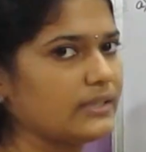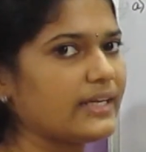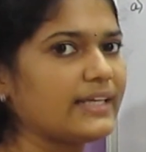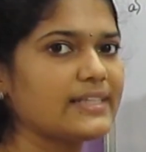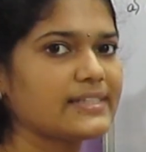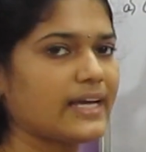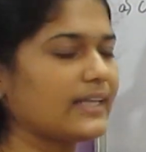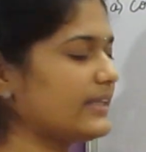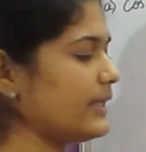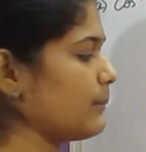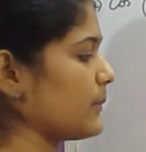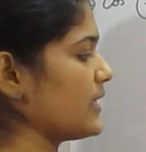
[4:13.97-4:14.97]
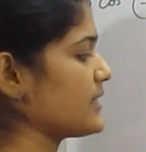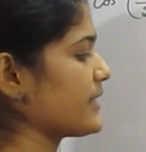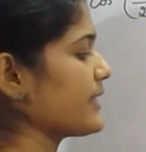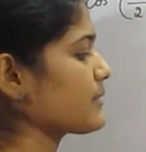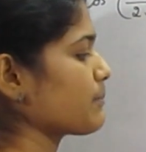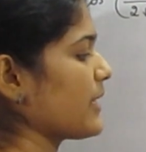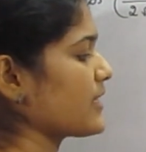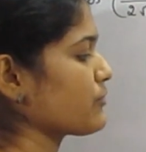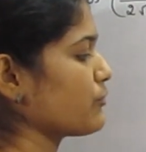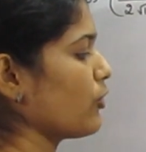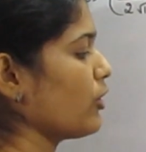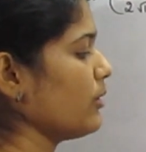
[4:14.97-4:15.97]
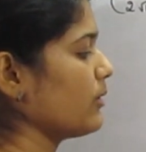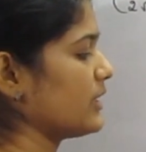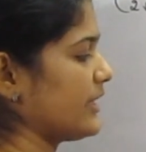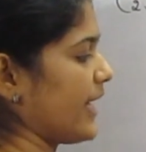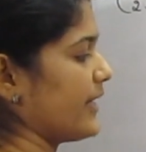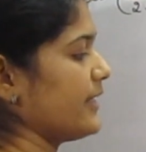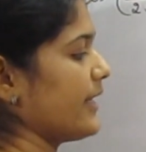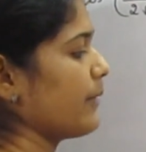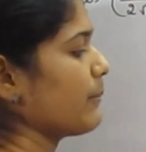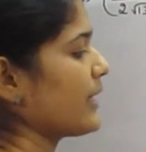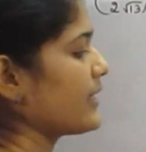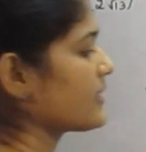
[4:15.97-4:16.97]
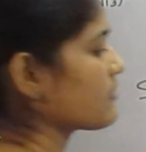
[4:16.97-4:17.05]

That is nothing but 6 plus 4, 10. 10 minus